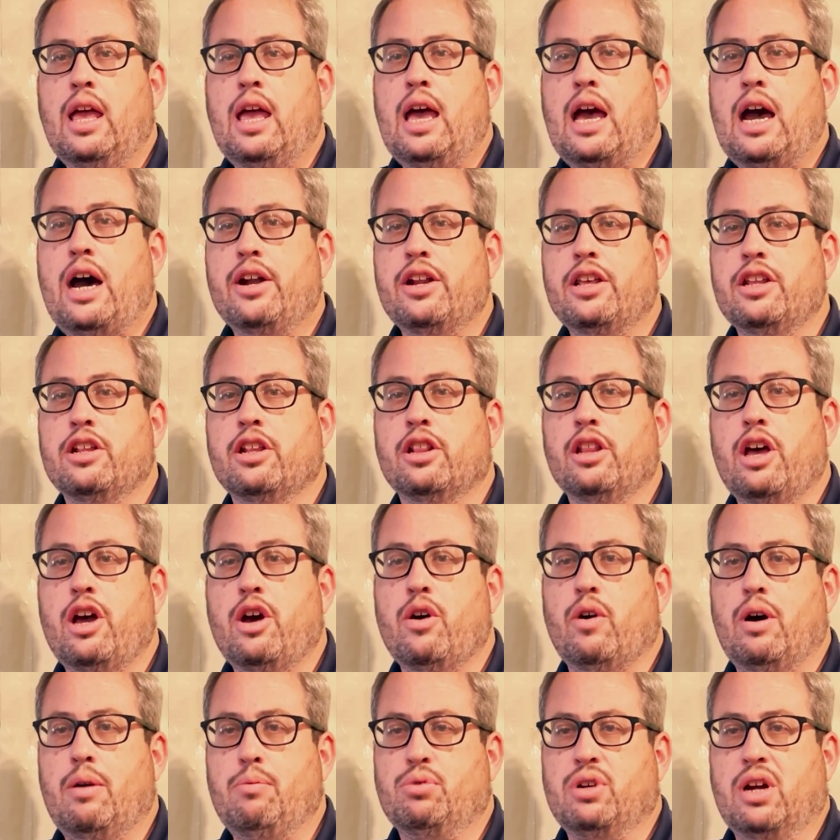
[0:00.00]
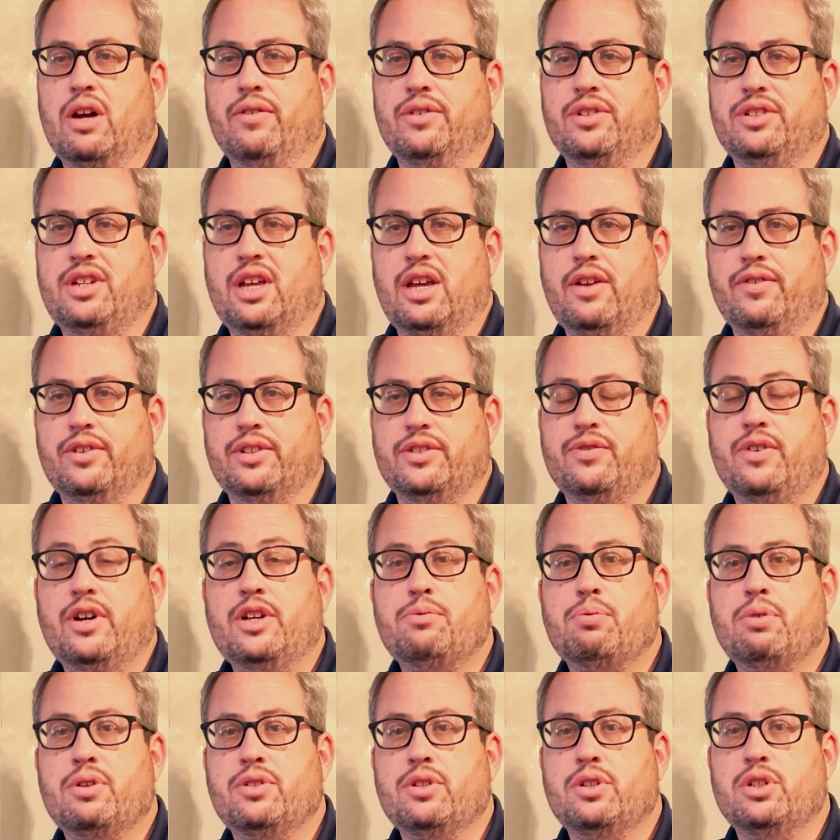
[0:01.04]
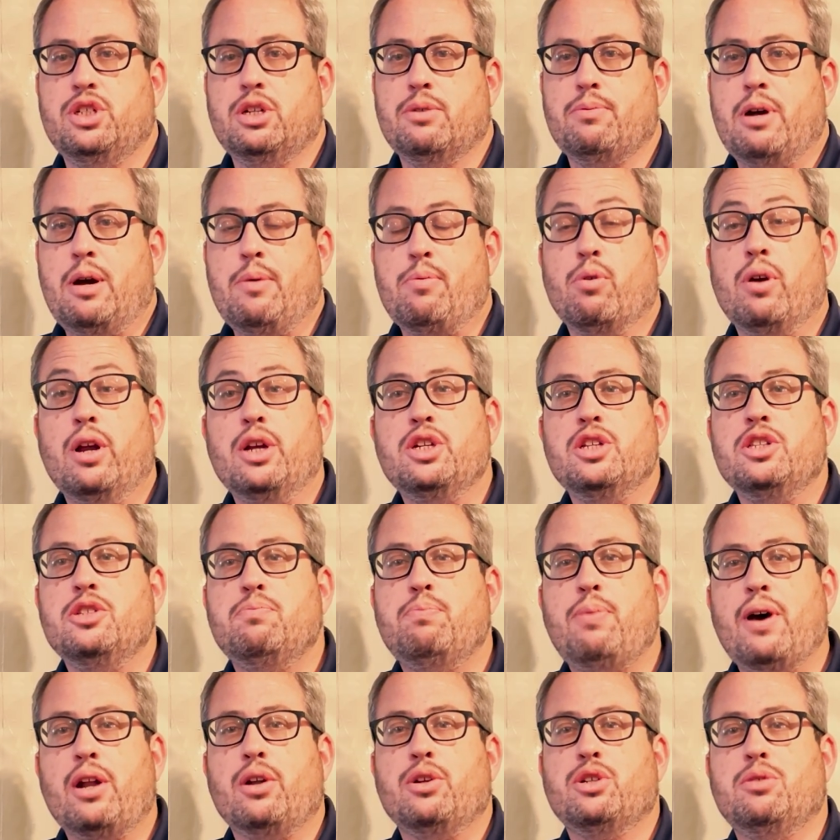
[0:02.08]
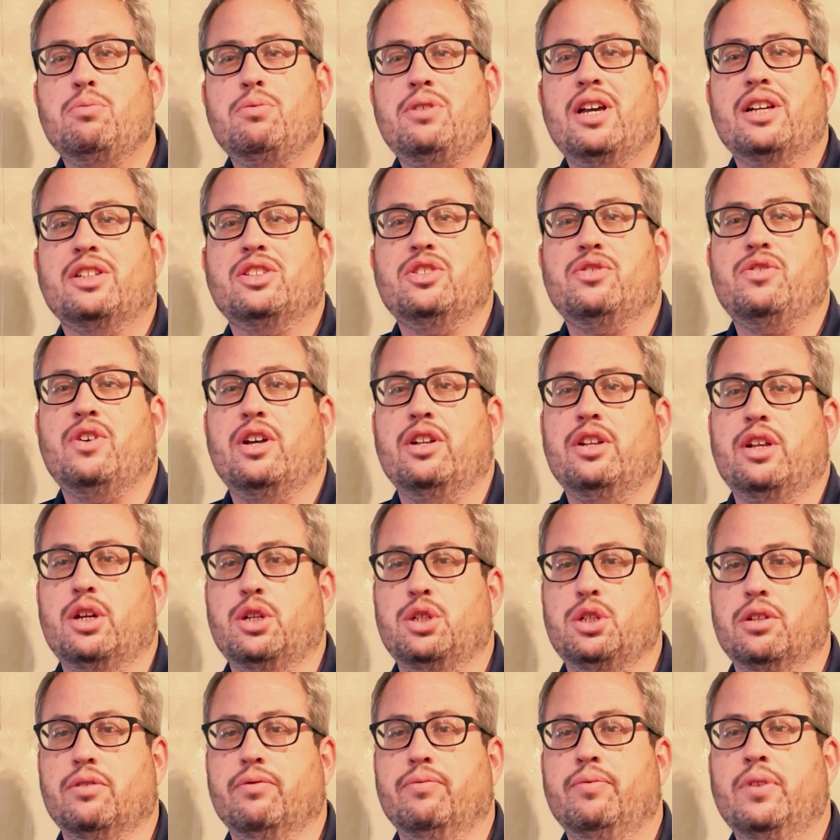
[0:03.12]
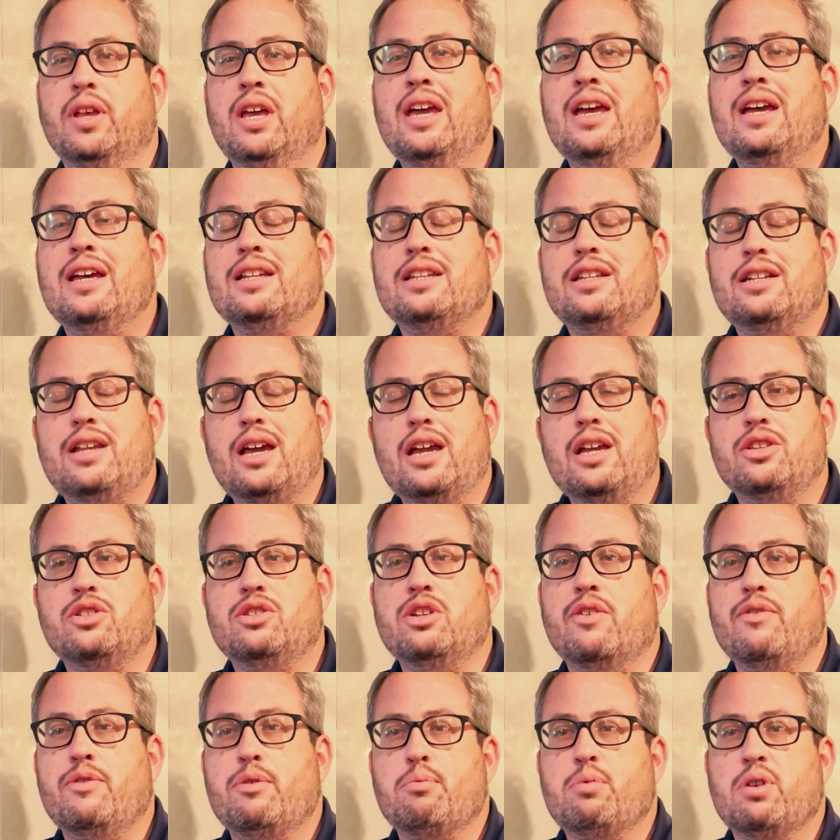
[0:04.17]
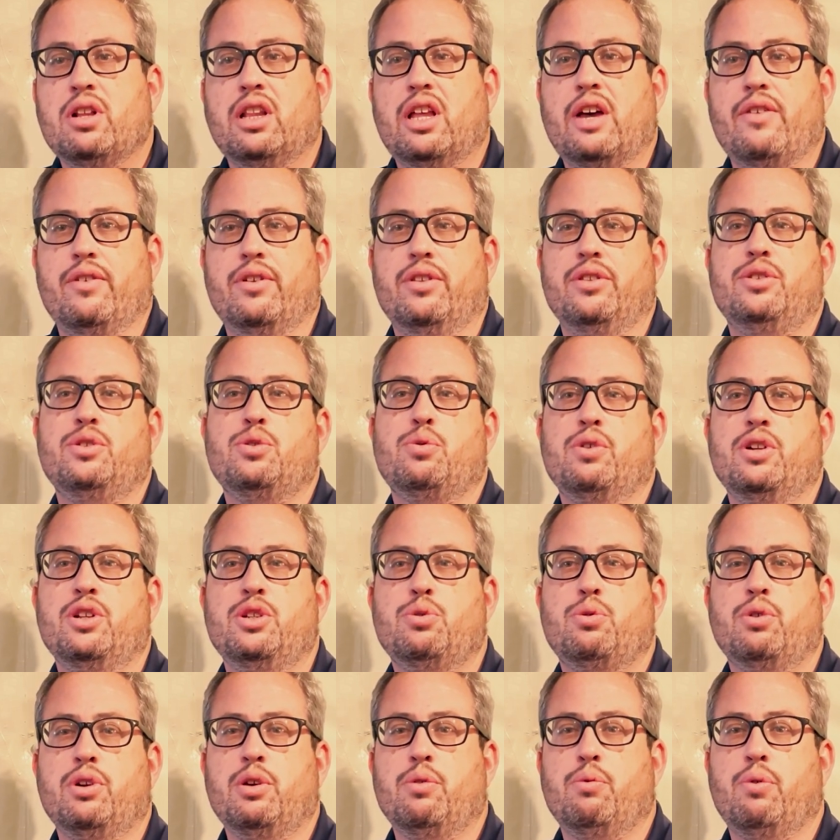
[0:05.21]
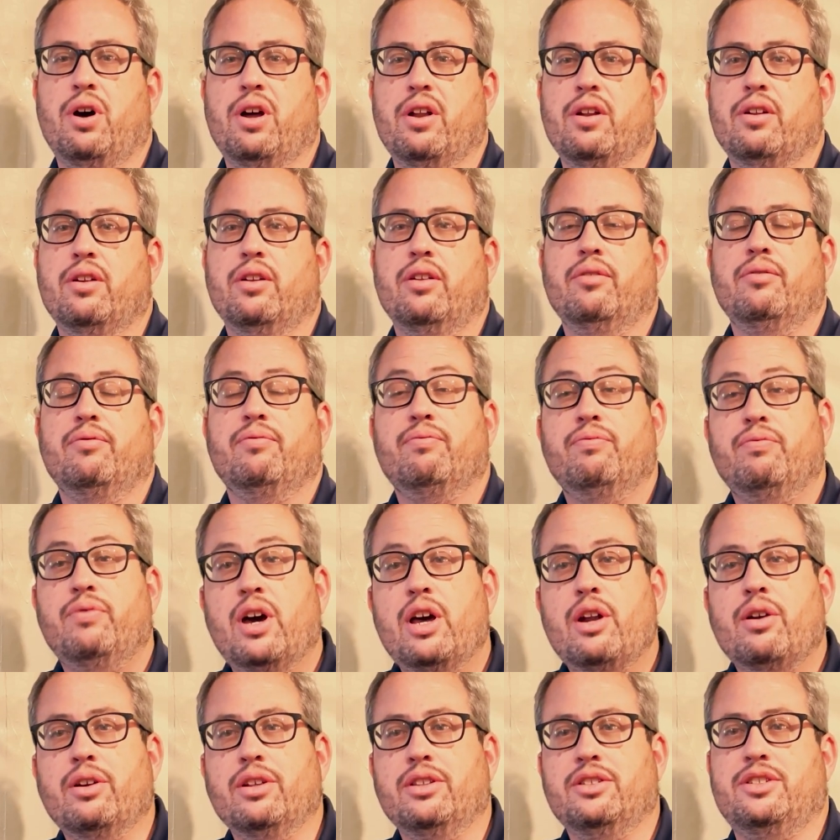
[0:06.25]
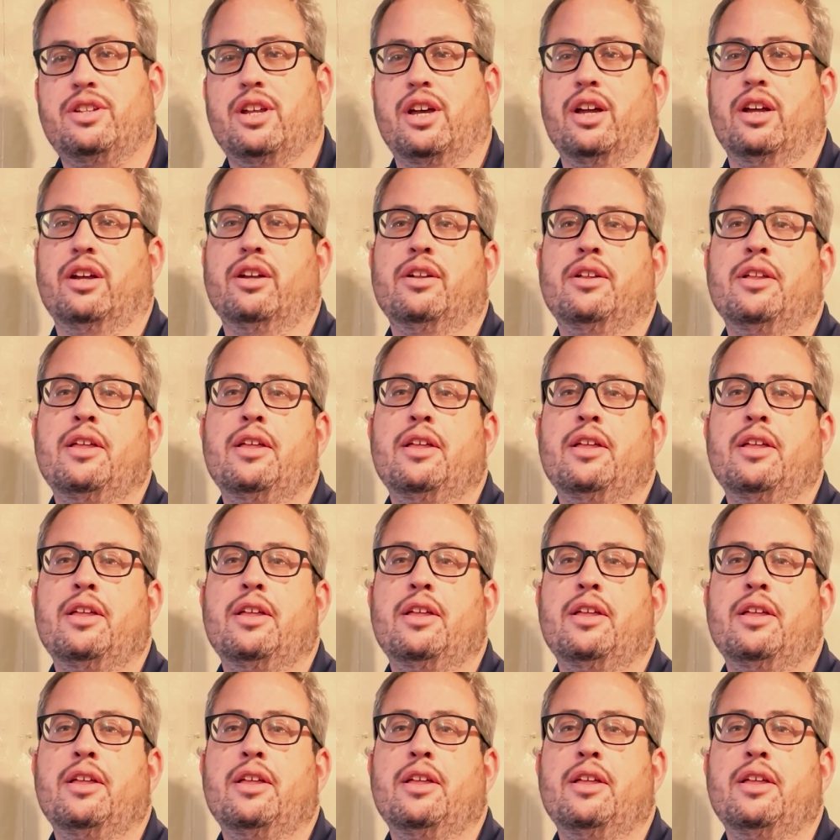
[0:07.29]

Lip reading: Howdy and hello, I'm Travis Davis, Vice President of Ship Operations, Battleship Texas Foundation. Today is November 11th, 2021, Veterans Day.